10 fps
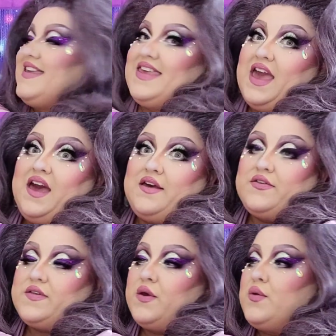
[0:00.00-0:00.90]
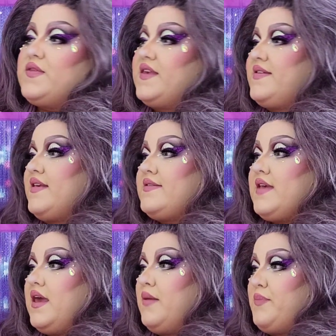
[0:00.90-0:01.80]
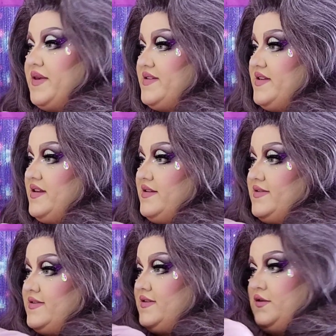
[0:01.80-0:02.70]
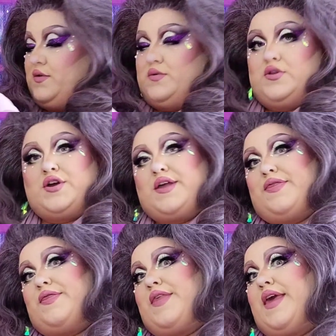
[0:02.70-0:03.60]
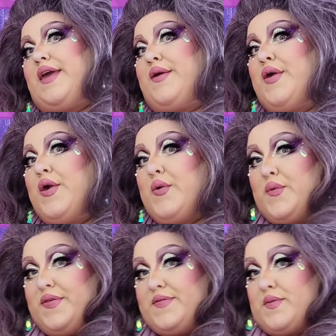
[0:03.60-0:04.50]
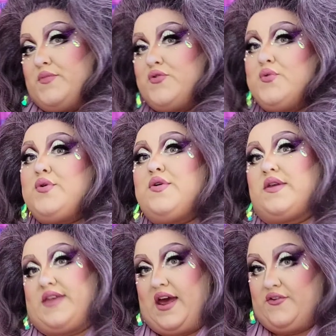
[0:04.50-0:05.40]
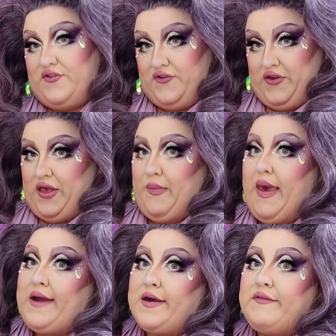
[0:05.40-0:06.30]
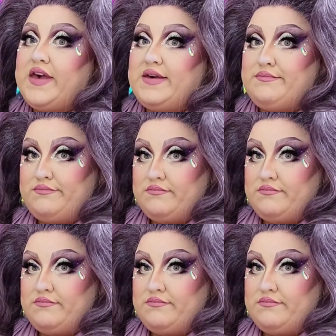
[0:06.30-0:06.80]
Yeah, so this is a business suit looking thing with some tulle attached to the back of it.